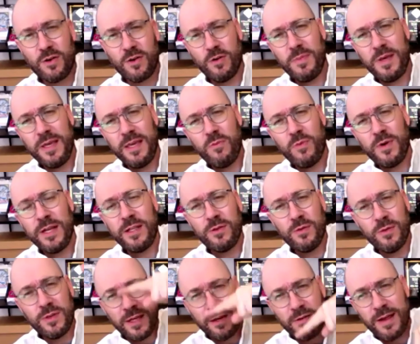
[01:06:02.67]
economy. We need
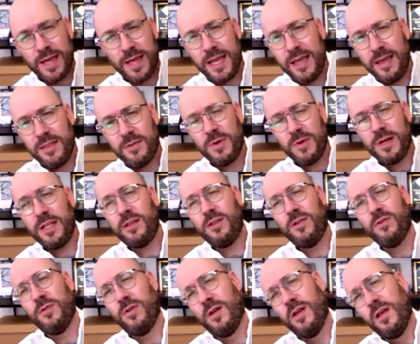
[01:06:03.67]
to degrade. We need
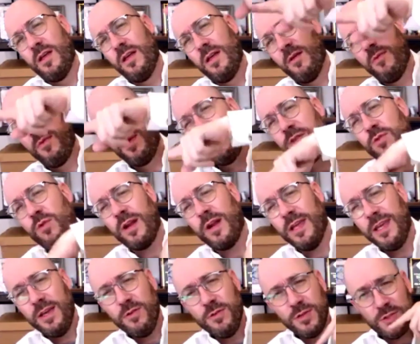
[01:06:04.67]
to we need to
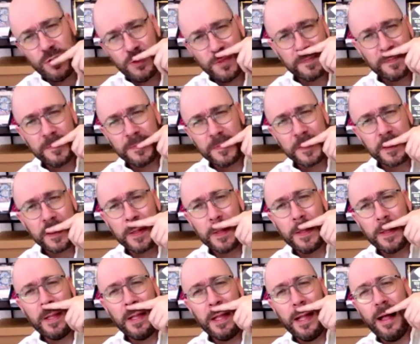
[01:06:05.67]
reuse.
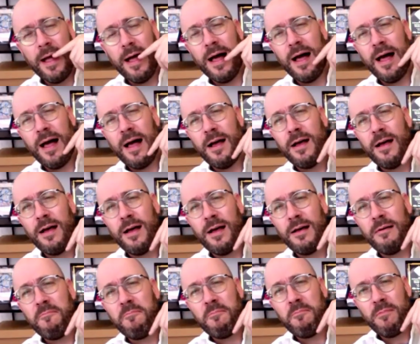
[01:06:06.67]

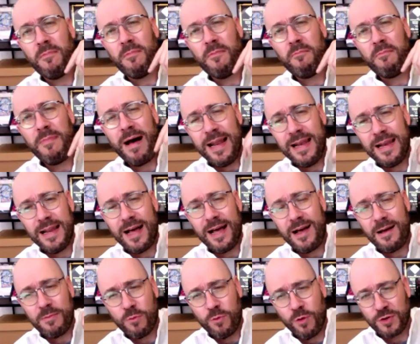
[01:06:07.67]
Uh, my
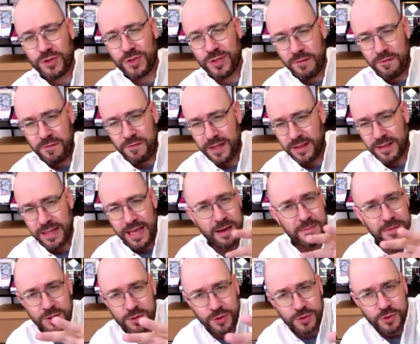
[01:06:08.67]
lab works in a field I
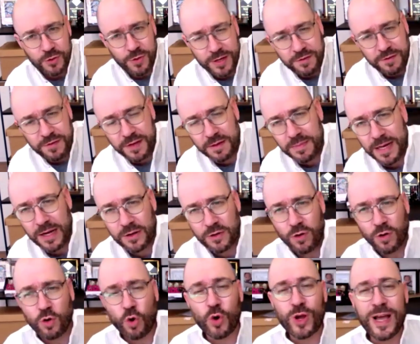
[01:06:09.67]
haven't told you anything about
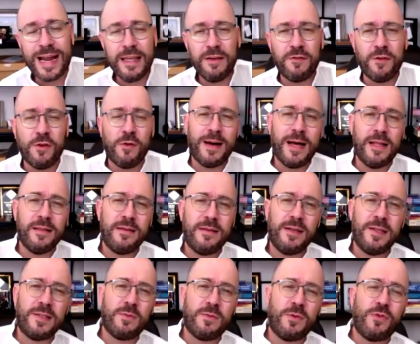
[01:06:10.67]
called organic flow
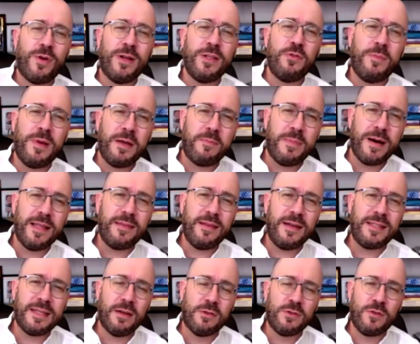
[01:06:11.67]
batteries. We're trying to make
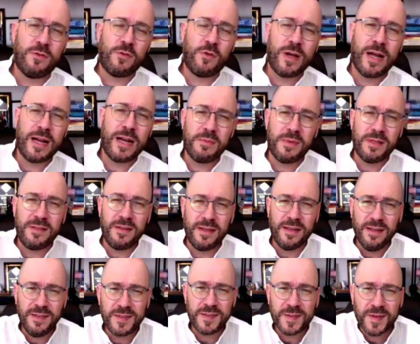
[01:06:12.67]
batteries out of organic
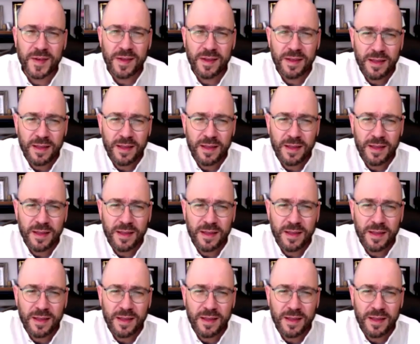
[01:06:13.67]
materials.